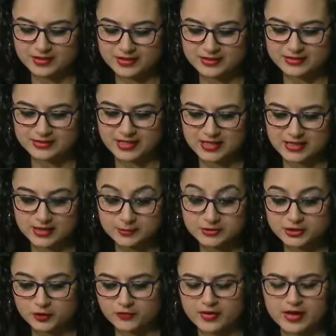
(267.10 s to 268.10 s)
is a
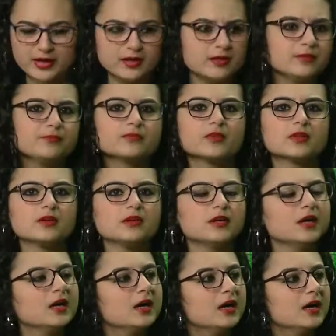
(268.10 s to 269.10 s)
dumpster fire.
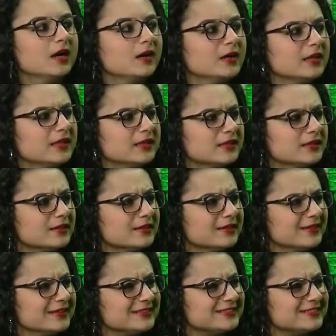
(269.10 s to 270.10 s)
And
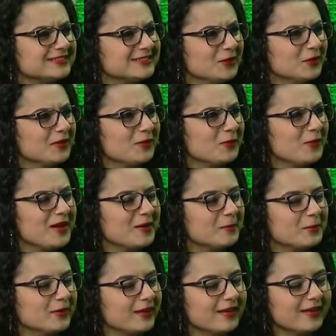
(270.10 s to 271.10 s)
it's no other way to
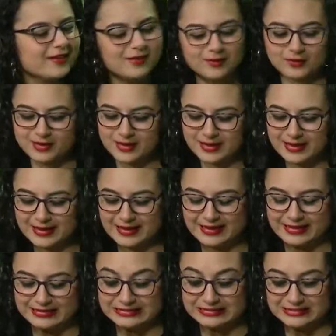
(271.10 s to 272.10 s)
put it, really.
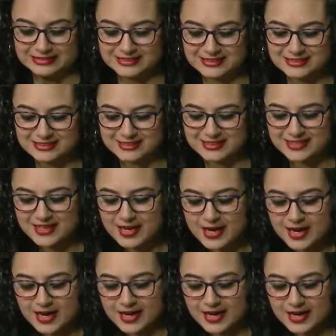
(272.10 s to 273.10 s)

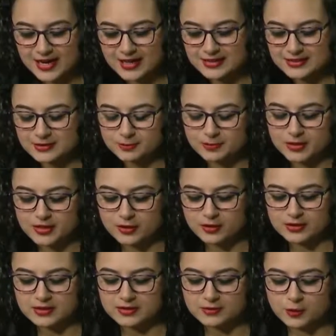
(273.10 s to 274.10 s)
But
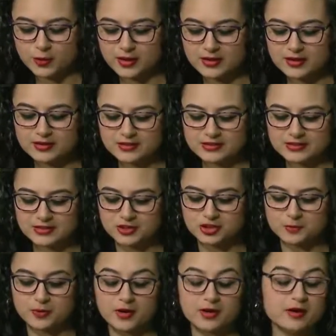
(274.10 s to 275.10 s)
quickly, let's touch
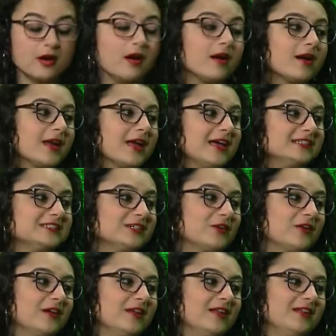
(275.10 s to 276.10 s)
upon our guys in
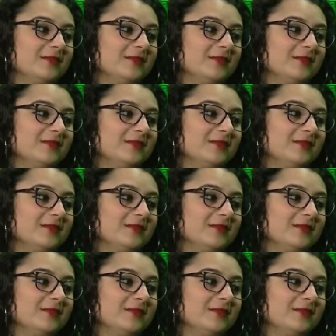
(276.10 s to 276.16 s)
green.